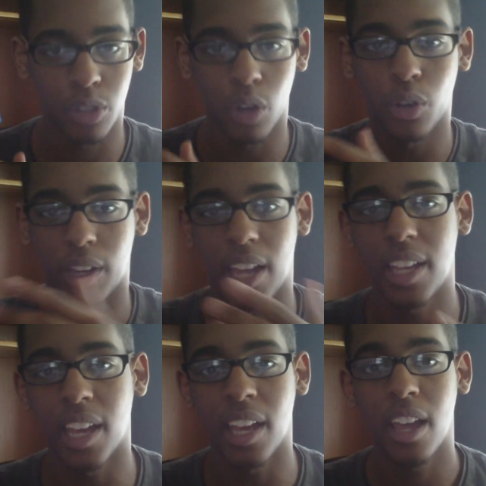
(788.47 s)
So you're
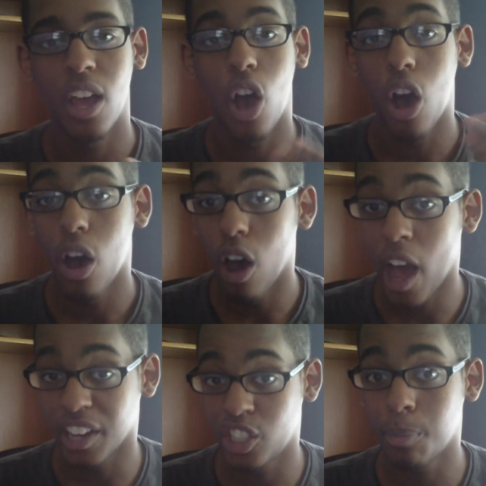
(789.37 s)
getting it
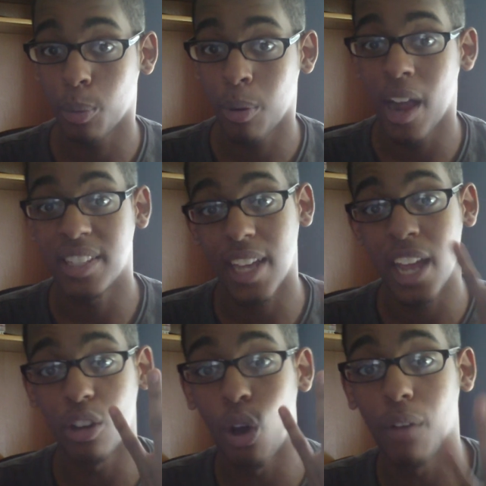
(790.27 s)
at a cheaper price,
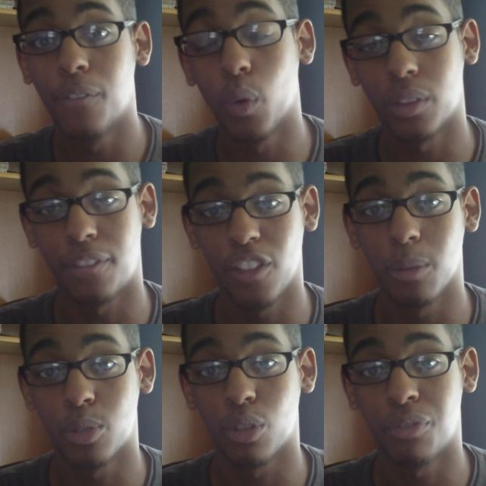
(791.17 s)
and all 4 of the
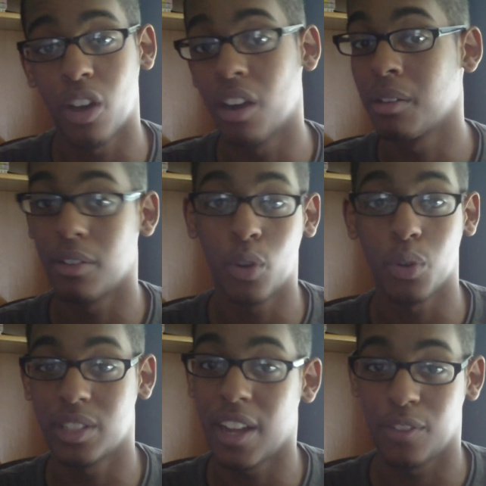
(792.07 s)
films so far. Of
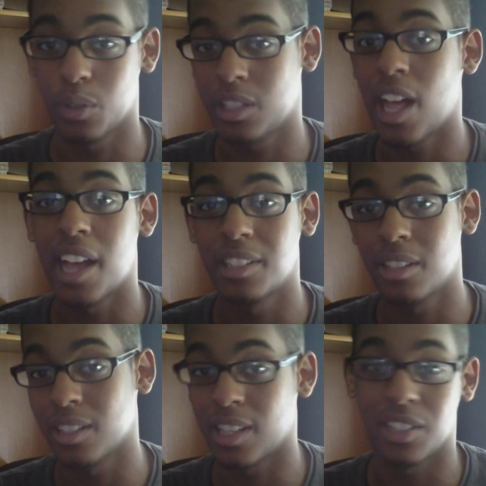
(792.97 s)
course not first class,
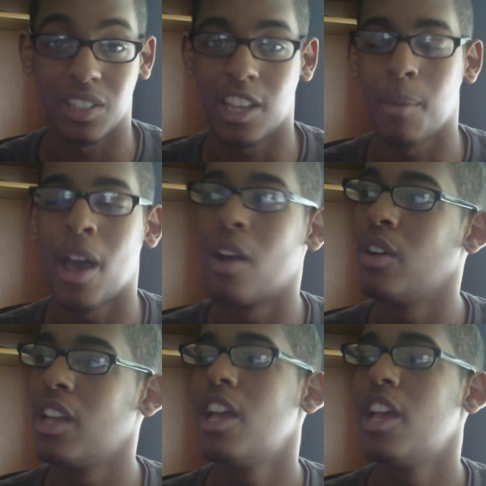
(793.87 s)
because that just came out.